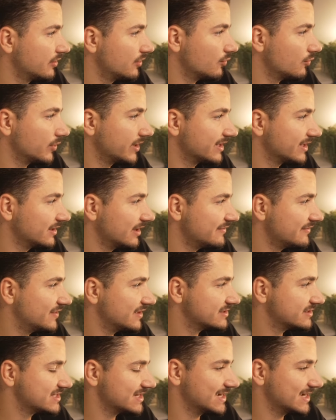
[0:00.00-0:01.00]
We can leave
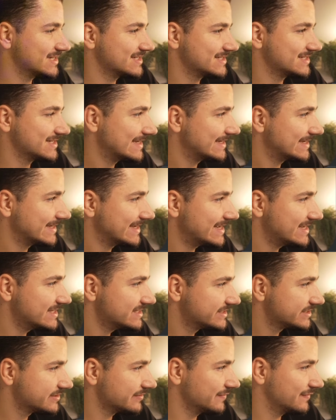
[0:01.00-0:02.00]
this as
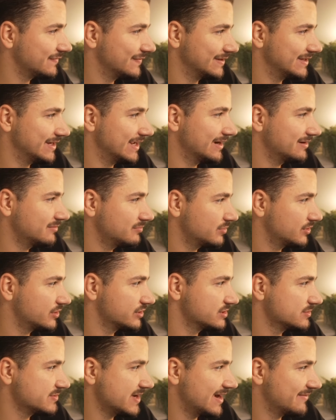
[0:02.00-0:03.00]
is for now
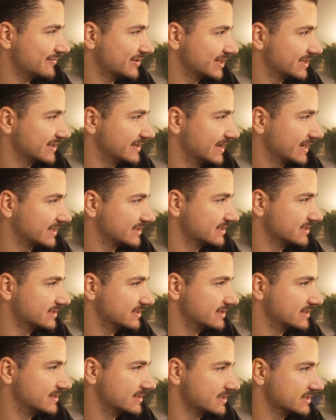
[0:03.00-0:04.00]
because we haven't connected
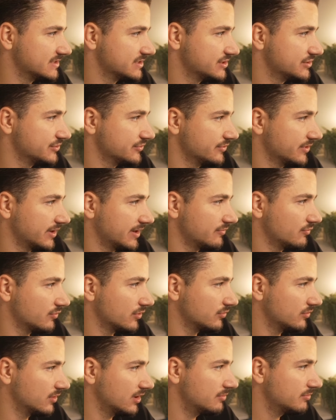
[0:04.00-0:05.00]
this to a
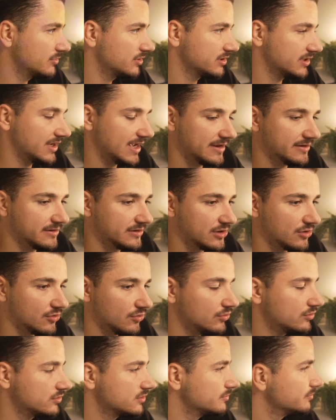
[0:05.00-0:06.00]
real number and hadn't
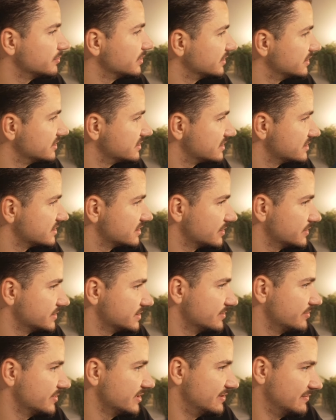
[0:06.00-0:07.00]
called, but this is
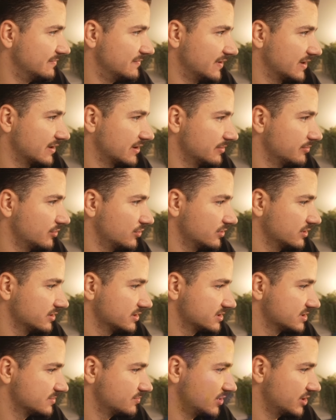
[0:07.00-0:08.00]
going to be the variable
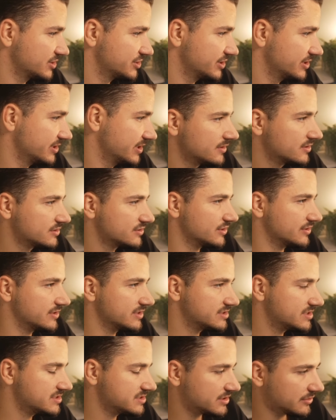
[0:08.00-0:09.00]
expression here. So
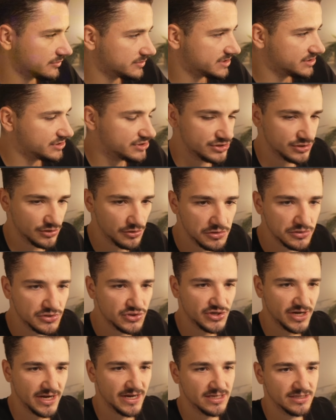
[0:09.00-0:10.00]
this is going to
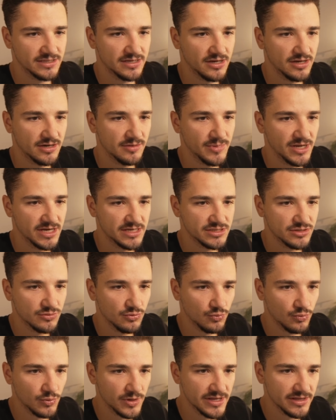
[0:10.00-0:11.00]
search our database
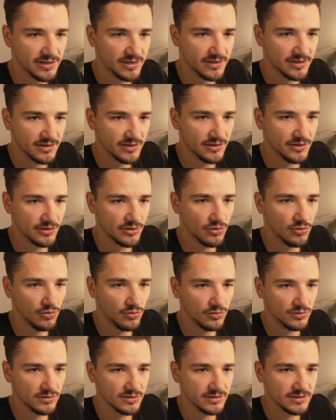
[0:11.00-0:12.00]
with the
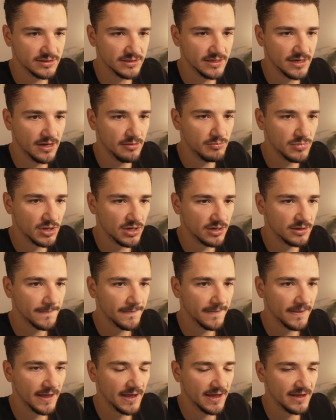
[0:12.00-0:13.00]
called number.
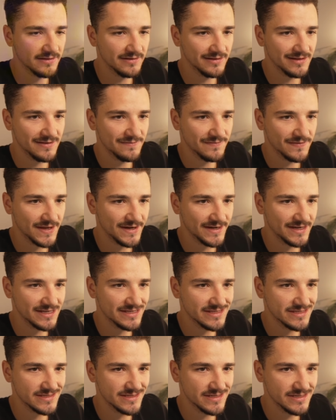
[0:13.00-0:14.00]
And if that
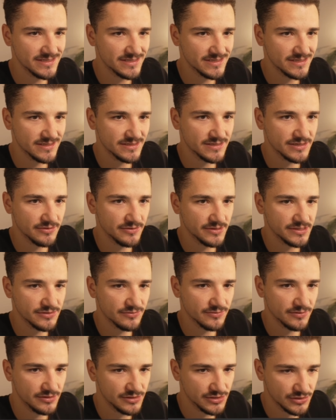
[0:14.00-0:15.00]
exists, it's going
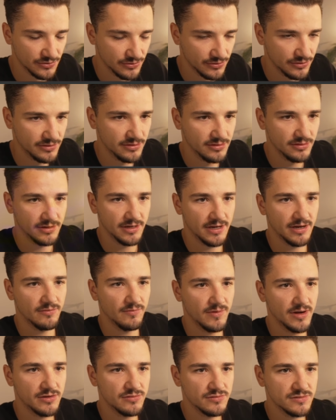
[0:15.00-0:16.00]
to return our
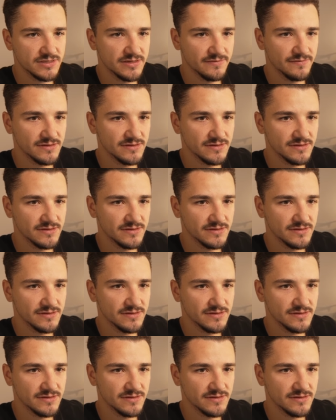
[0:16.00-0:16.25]
records.